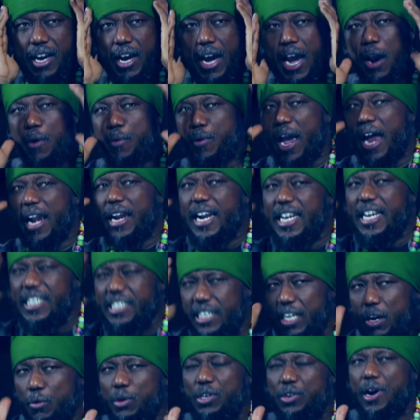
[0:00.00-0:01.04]
and we are
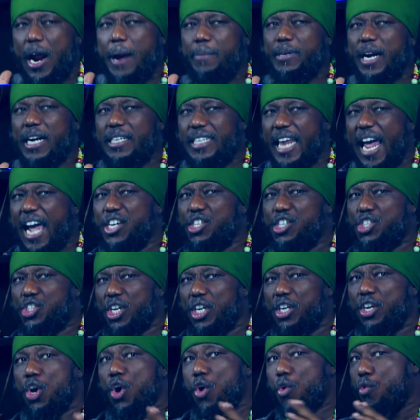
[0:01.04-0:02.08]
listening with rapt
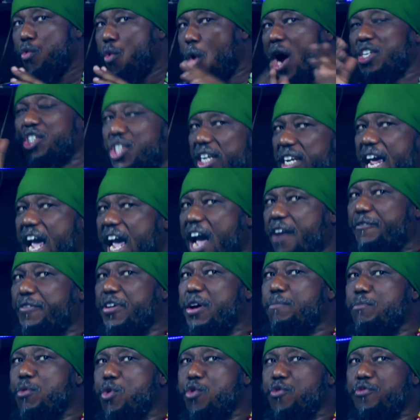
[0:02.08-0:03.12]
attention, watching every
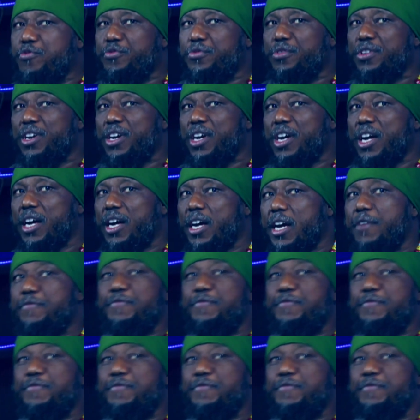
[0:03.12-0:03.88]
move. If